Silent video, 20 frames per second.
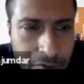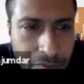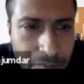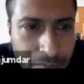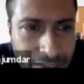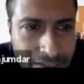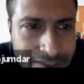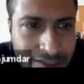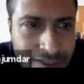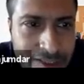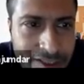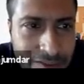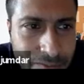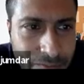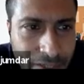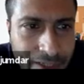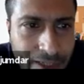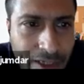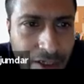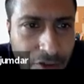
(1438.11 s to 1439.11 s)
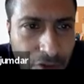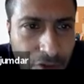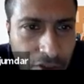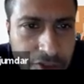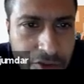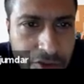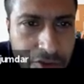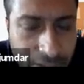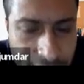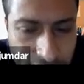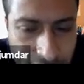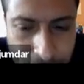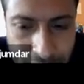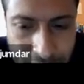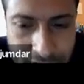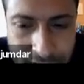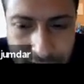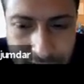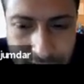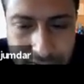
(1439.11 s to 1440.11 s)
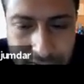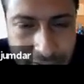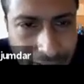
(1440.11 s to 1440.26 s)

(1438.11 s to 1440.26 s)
persons making calls to other persons,